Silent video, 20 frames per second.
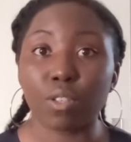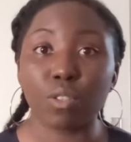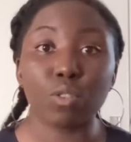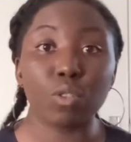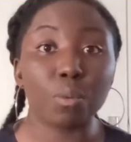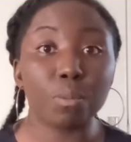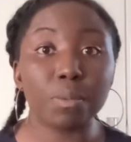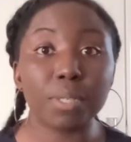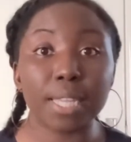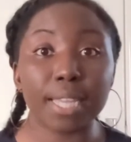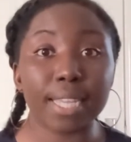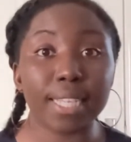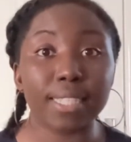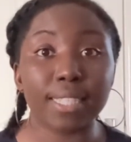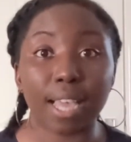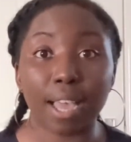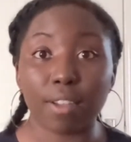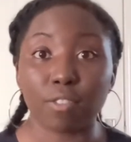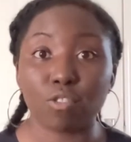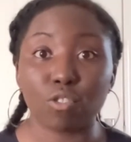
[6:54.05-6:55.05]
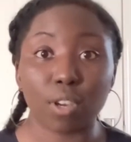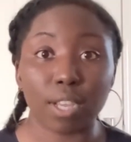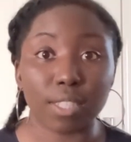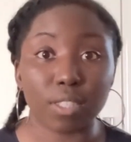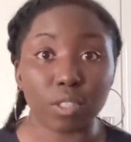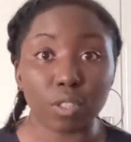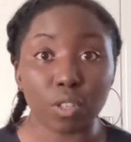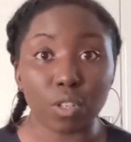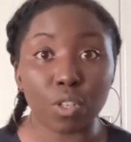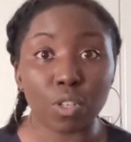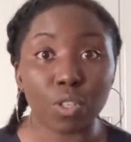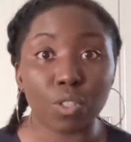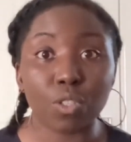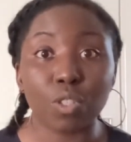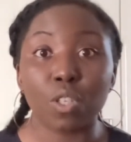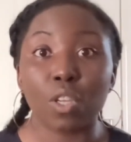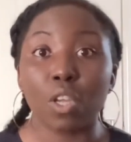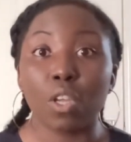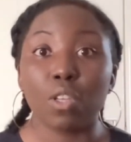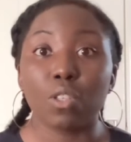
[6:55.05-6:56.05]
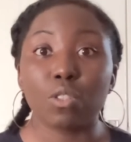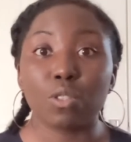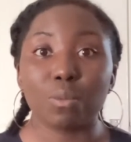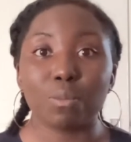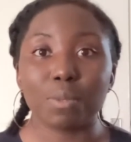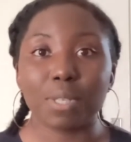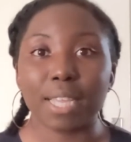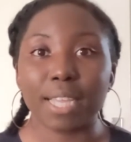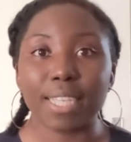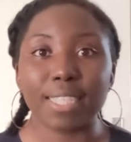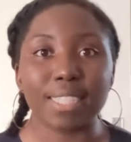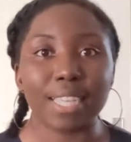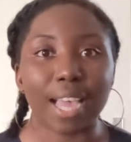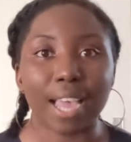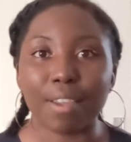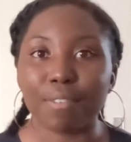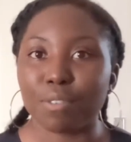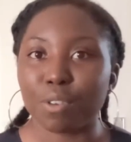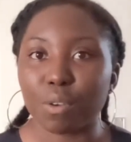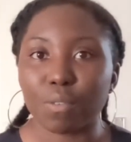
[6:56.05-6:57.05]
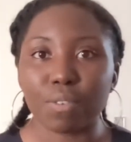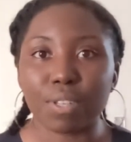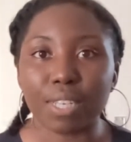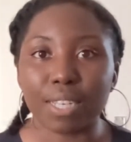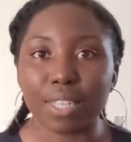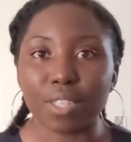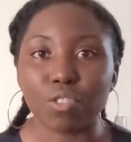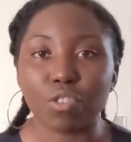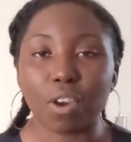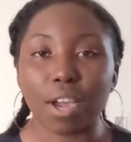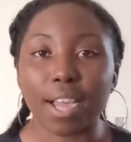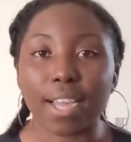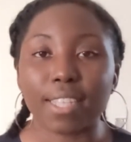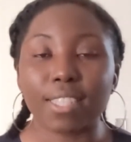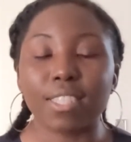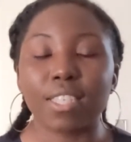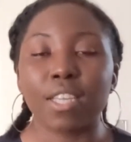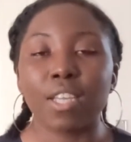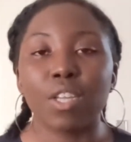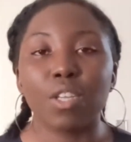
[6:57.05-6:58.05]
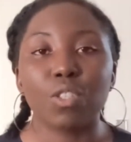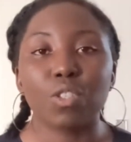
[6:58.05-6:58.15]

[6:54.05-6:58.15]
Some days I've tracked loads, some days I've not really tracked.